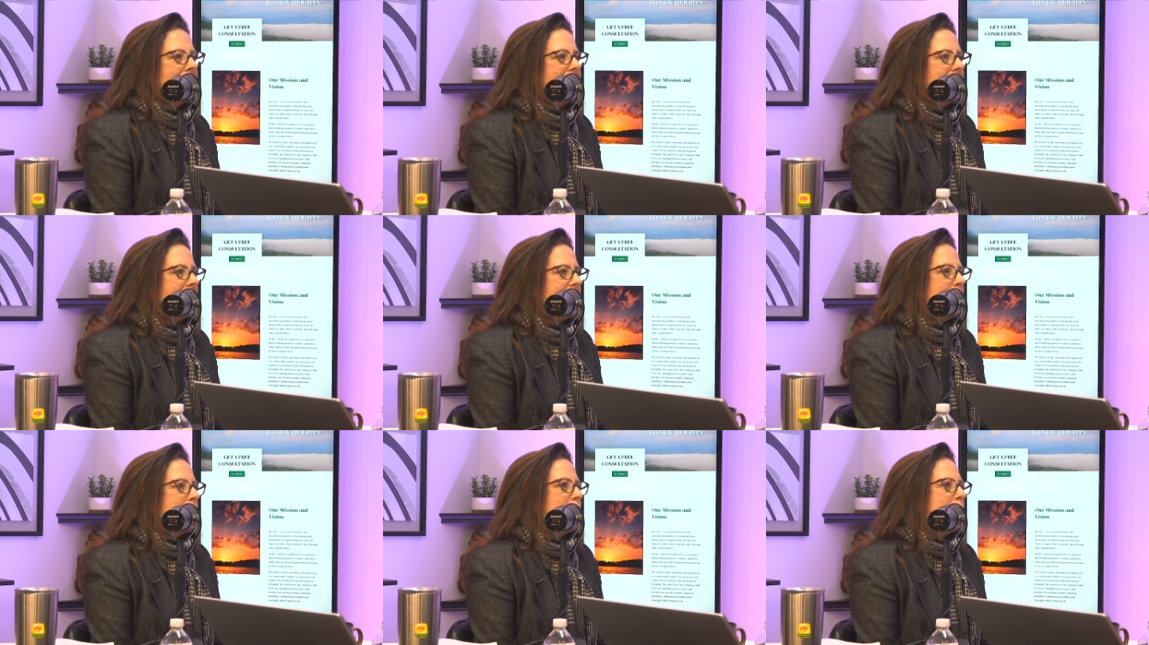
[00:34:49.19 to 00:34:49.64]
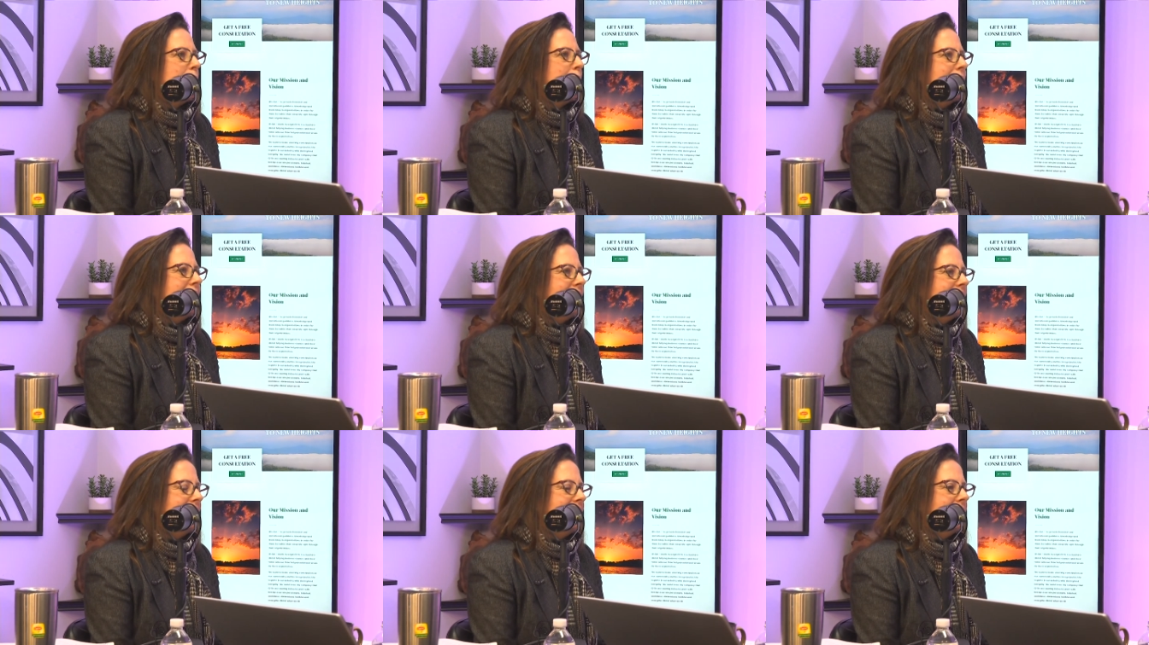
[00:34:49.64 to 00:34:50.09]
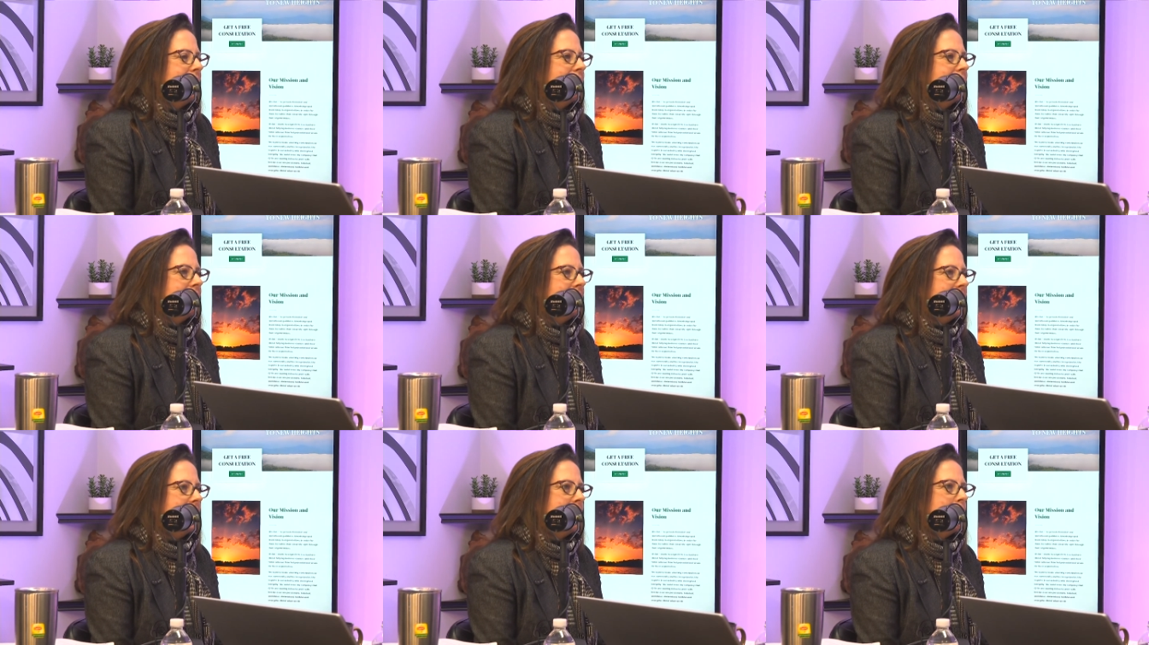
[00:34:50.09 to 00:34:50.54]
every you
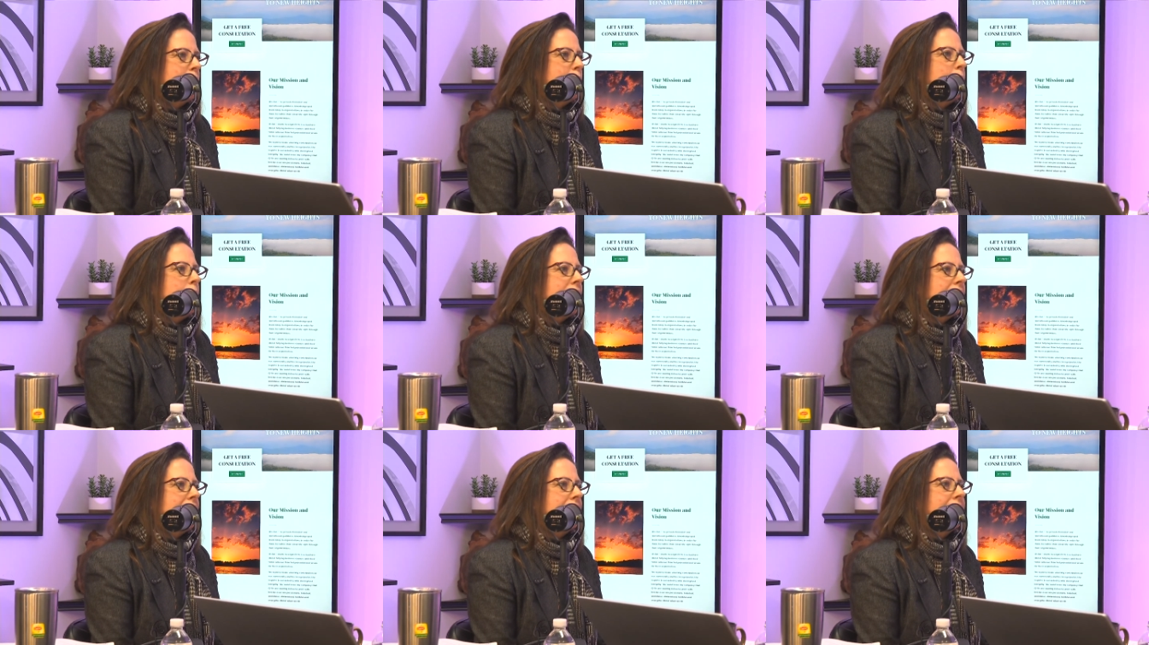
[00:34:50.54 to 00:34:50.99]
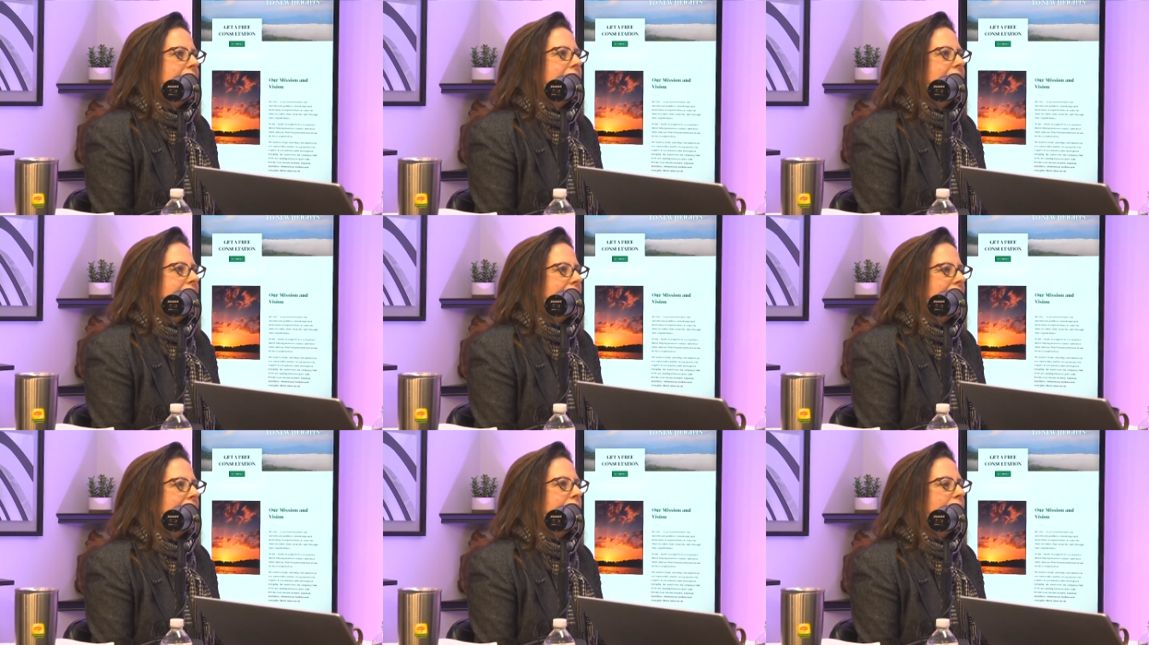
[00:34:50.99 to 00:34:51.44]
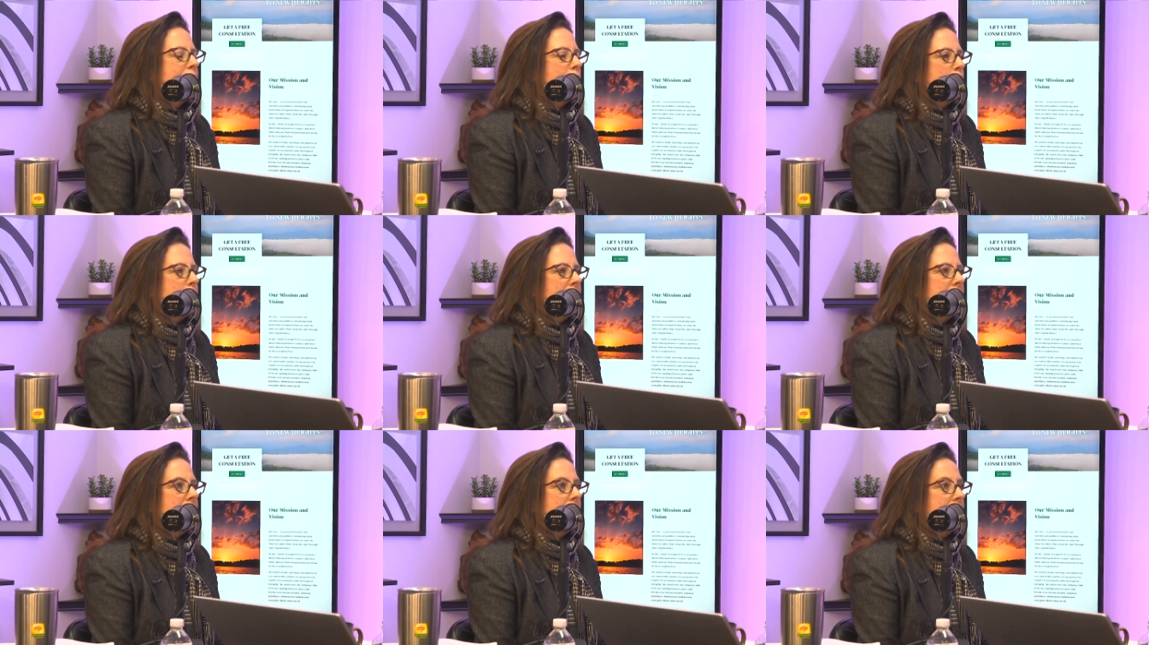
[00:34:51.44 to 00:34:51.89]
know everybody that's out there
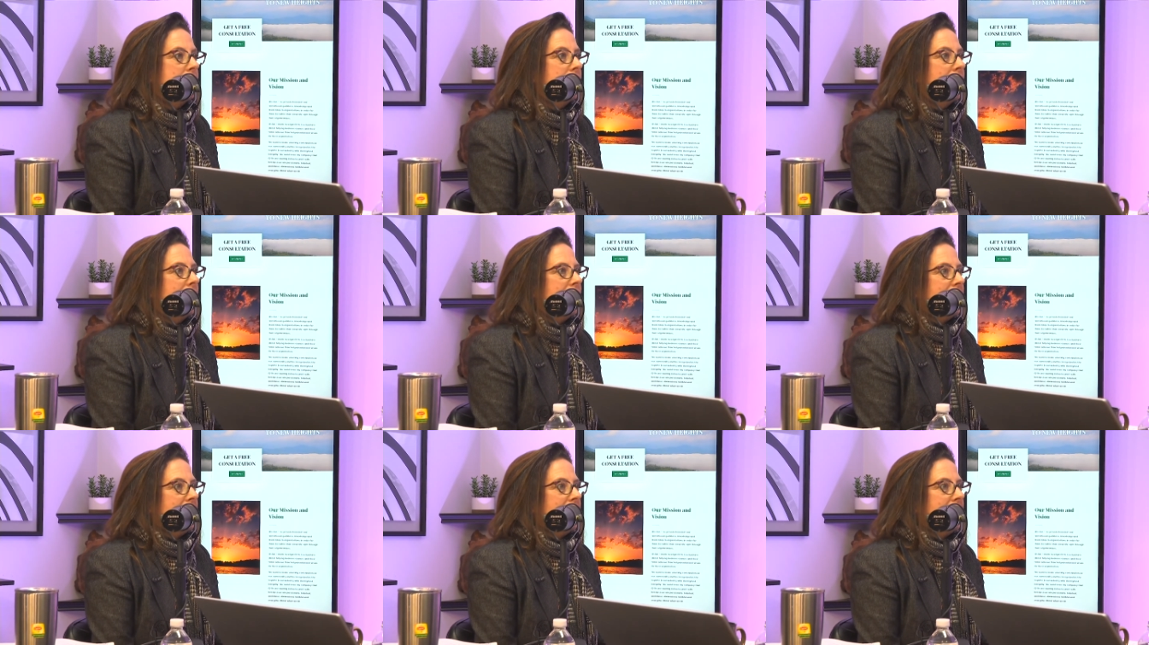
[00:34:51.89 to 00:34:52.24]
but just